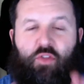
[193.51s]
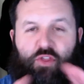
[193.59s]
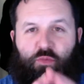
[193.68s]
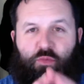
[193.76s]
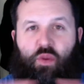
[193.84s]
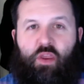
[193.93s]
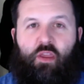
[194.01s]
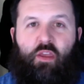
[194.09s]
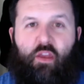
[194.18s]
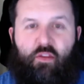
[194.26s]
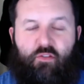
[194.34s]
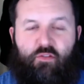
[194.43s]

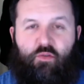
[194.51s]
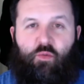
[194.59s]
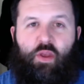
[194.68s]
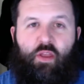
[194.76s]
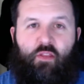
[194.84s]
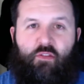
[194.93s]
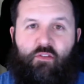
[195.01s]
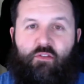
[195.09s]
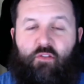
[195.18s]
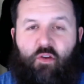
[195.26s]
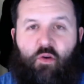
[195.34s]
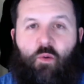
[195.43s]
3 screens. And
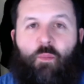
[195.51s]
so